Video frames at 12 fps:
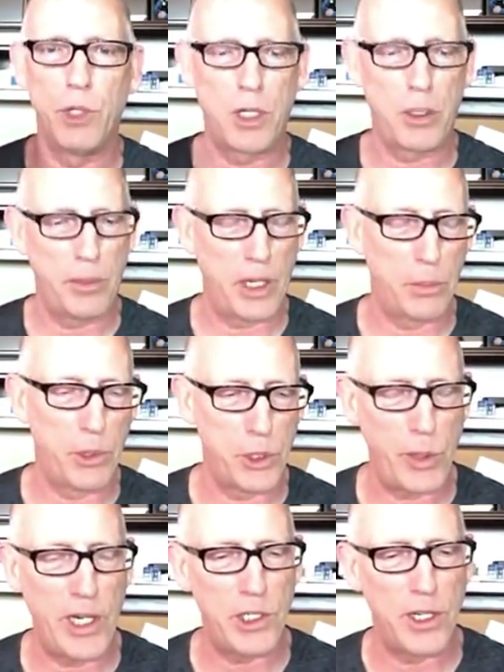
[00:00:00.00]
book about
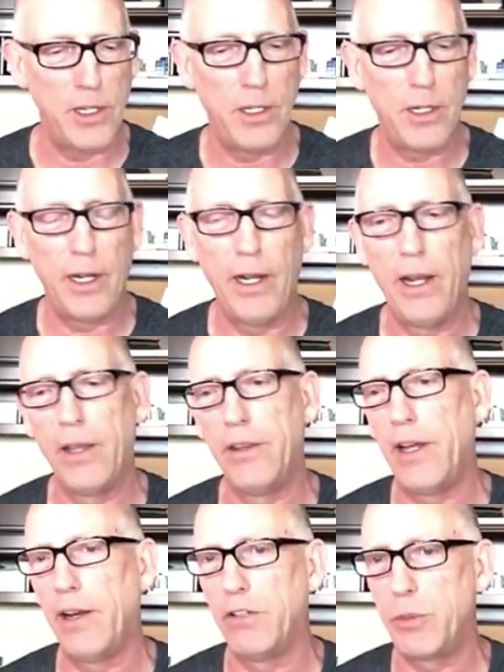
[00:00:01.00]
persuasion and
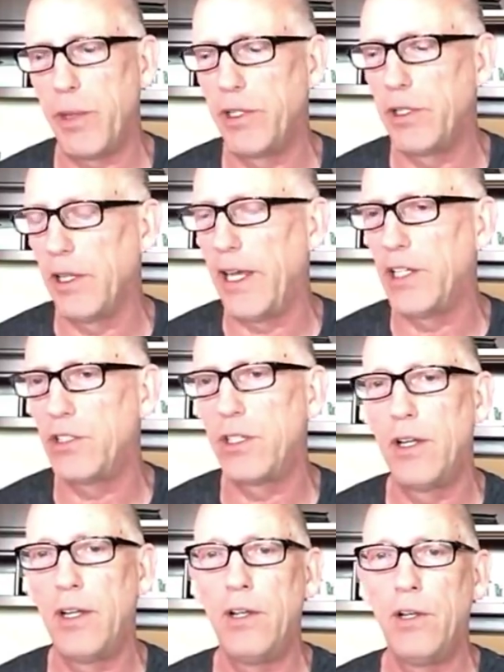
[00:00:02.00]
that I've spent the last